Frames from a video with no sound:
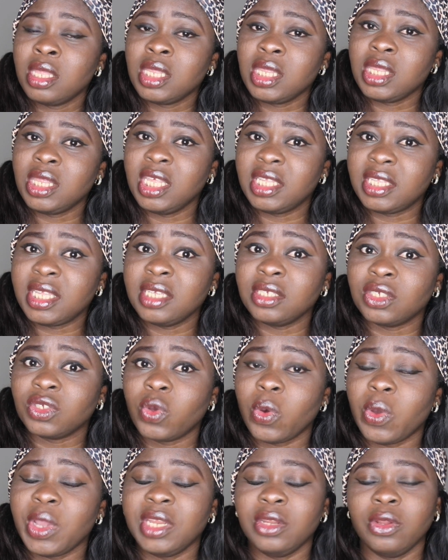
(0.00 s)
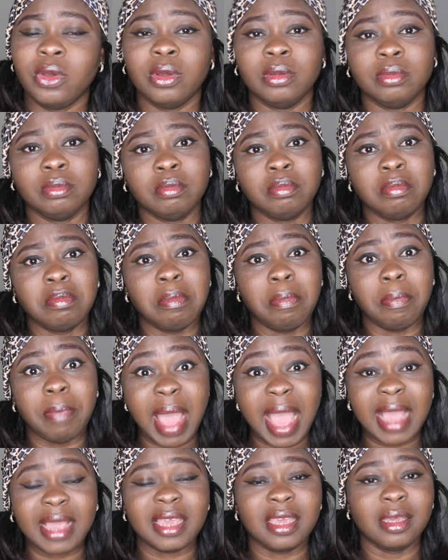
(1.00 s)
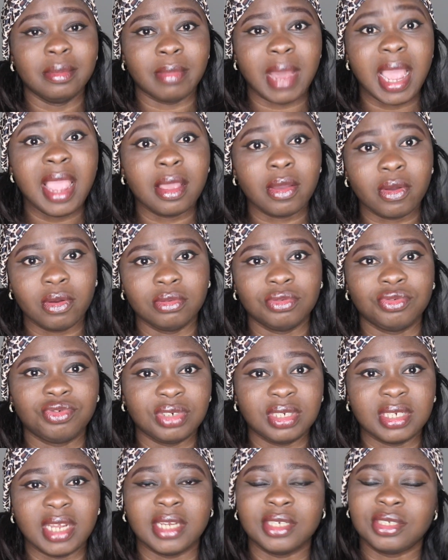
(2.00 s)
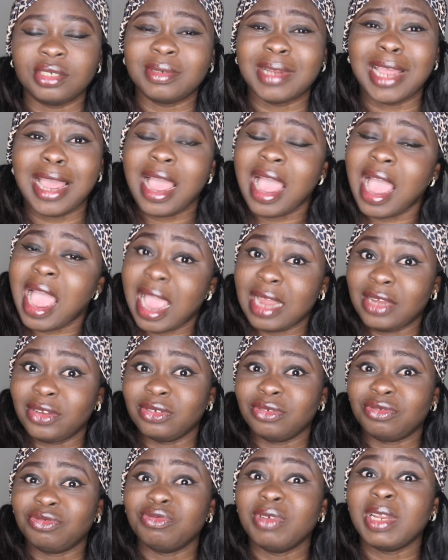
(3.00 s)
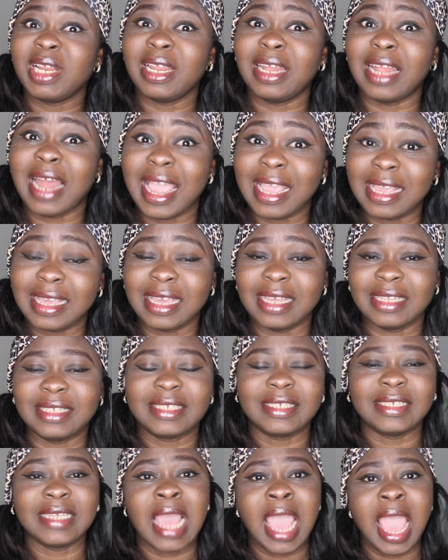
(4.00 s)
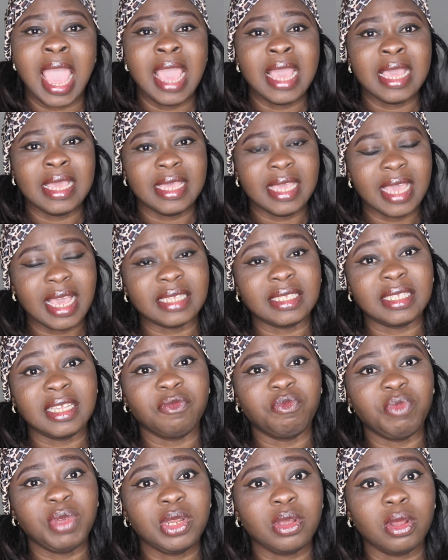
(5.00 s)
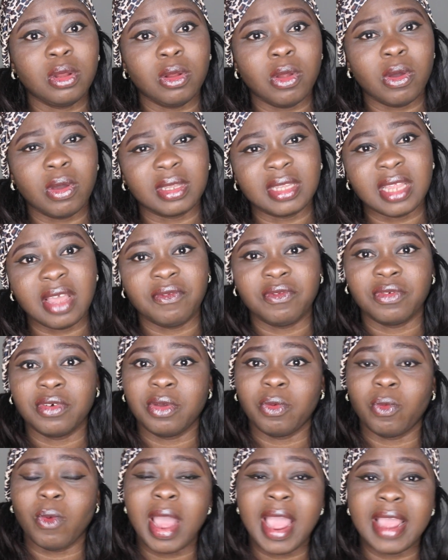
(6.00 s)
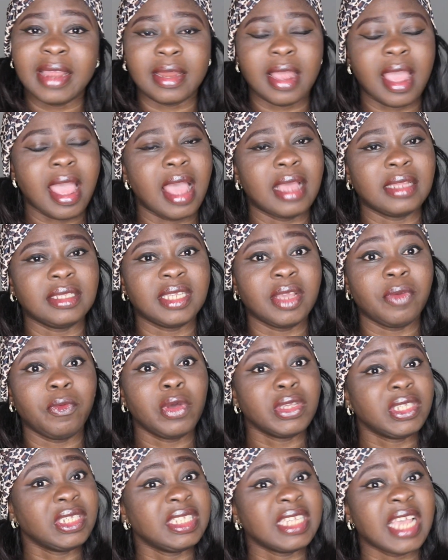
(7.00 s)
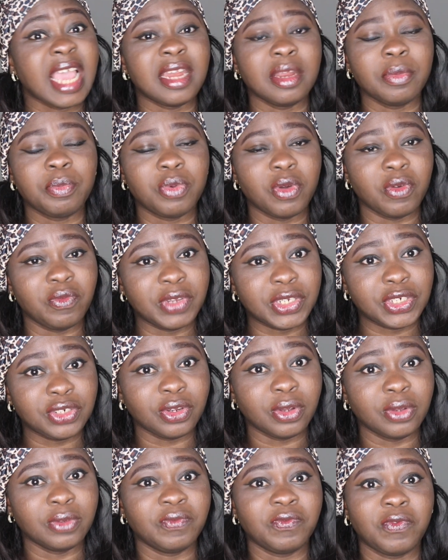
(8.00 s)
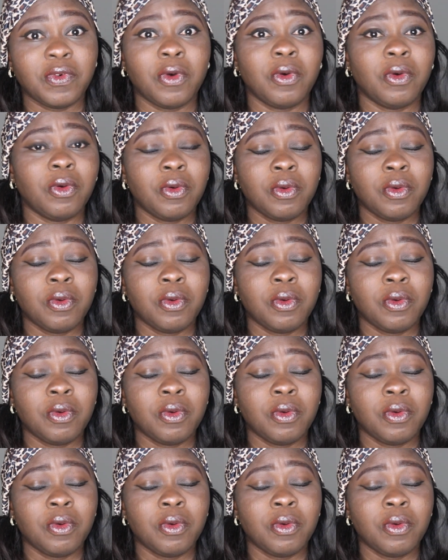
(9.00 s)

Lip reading: the things going on back in my country, Nigeria, I don't really like it. Yes, they've been on lockdown for a while now, and there wasn't any provision for